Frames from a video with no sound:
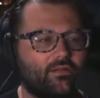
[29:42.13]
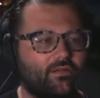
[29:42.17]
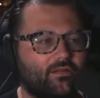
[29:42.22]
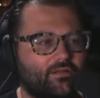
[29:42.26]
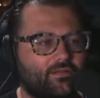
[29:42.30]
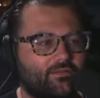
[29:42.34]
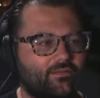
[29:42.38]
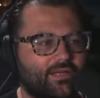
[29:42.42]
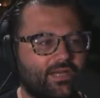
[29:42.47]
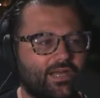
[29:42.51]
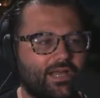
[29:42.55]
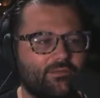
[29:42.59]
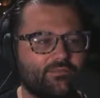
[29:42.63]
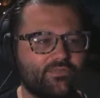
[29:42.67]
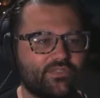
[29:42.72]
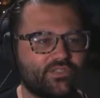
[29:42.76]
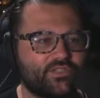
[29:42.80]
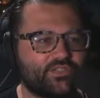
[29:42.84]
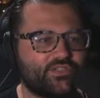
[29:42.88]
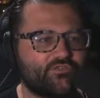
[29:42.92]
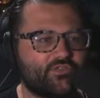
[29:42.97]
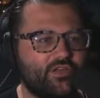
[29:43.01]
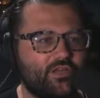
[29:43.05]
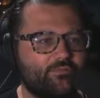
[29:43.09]
that comes to the
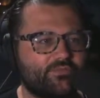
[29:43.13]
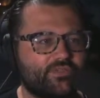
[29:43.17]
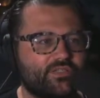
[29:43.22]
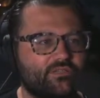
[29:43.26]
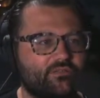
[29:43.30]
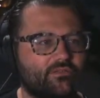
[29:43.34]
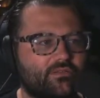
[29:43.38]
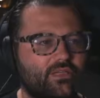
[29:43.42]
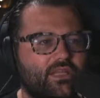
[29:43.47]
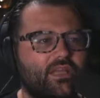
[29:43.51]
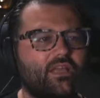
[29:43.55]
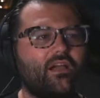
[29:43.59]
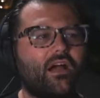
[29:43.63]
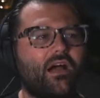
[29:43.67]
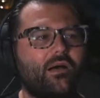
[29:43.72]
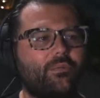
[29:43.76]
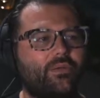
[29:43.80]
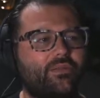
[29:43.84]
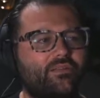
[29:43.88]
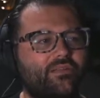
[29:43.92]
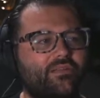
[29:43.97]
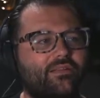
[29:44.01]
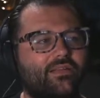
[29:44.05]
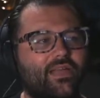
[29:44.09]
streams, and he
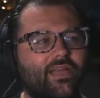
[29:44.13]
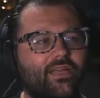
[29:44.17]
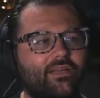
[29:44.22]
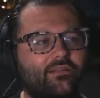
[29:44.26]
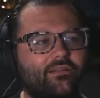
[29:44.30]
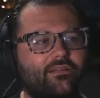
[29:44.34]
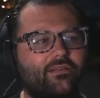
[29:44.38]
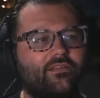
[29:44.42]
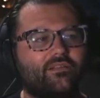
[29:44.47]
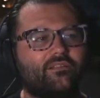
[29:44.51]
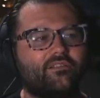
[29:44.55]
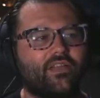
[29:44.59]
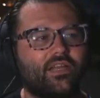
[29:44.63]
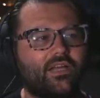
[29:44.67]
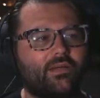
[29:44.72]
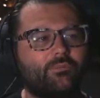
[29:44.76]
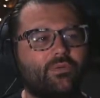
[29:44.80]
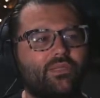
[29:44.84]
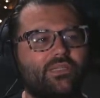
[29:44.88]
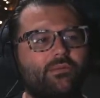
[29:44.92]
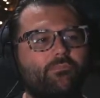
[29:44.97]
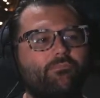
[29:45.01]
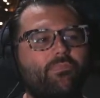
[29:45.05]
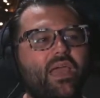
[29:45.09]
commented that it's like
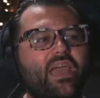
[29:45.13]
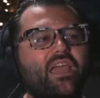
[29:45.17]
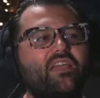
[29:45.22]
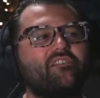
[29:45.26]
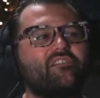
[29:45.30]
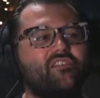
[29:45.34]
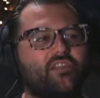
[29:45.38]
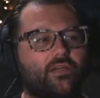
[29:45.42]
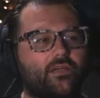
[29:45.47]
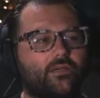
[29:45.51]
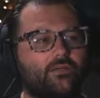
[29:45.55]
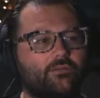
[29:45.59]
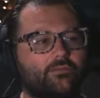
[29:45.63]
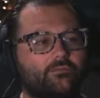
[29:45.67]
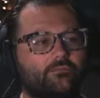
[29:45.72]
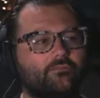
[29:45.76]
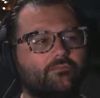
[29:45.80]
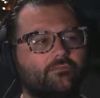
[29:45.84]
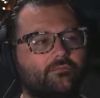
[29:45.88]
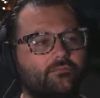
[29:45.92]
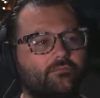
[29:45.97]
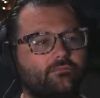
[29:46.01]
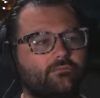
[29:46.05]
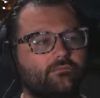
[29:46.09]
about the pacing
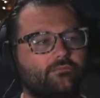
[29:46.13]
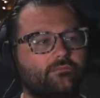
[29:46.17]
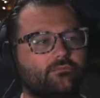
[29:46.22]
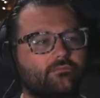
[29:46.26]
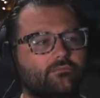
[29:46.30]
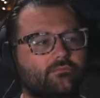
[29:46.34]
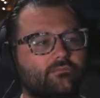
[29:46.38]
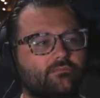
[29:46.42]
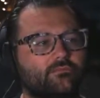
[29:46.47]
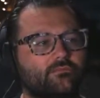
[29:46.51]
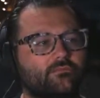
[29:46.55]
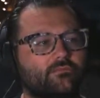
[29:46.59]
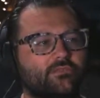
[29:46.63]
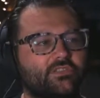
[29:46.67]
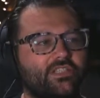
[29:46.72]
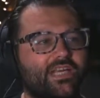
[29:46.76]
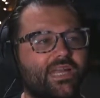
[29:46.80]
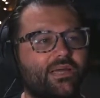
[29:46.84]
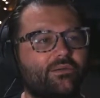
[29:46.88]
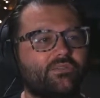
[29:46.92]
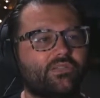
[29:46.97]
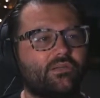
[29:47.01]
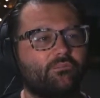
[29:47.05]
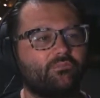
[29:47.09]
that I
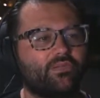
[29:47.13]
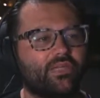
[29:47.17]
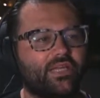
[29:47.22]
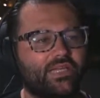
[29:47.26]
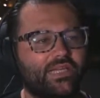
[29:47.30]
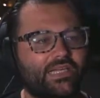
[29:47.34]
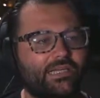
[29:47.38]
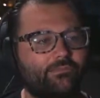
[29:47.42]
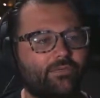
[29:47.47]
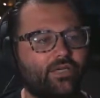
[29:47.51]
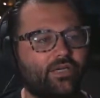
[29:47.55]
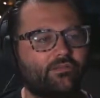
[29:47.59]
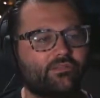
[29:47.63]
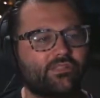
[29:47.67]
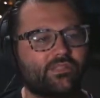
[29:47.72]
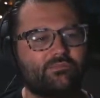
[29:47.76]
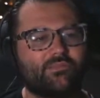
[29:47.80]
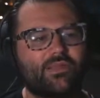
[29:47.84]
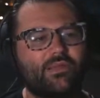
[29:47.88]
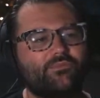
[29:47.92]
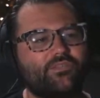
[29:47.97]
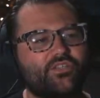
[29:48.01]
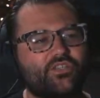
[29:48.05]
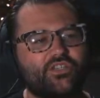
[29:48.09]
was complaining about.
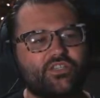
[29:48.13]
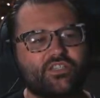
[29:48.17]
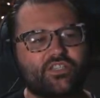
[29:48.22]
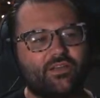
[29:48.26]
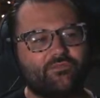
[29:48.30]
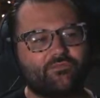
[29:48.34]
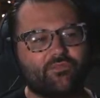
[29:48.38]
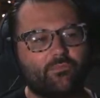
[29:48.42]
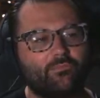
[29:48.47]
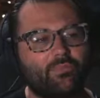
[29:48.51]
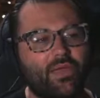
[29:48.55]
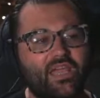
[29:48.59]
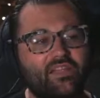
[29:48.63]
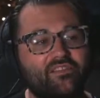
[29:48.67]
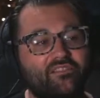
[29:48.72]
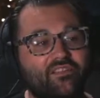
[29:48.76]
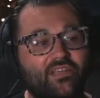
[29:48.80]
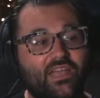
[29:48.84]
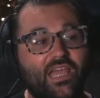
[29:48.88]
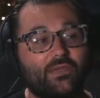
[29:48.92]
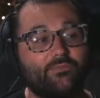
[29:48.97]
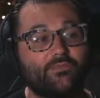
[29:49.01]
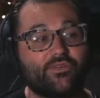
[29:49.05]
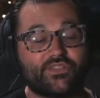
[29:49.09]
Sometimes you just have to pace a
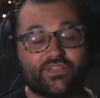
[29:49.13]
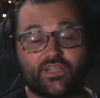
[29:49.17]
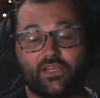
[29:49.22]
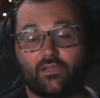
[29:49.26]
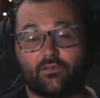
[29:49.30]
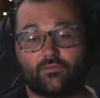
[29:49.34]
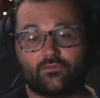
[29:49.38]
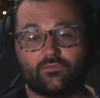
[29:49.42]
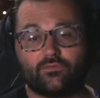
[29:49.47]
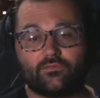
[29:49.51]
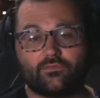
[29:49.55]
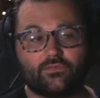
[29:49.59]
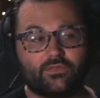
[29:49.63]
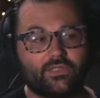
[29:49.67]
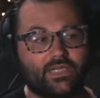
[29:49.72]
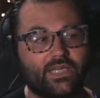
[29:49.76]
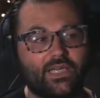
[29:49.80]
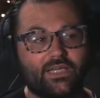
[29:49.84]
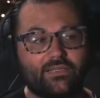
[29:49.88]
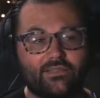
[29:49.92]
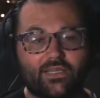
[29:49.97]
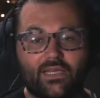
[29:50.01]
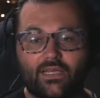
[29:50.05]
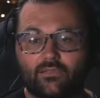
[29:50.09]
game yourself, and I
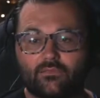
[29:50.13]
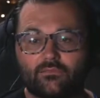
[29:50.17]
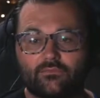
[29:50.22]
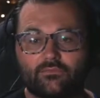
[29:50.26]
get that.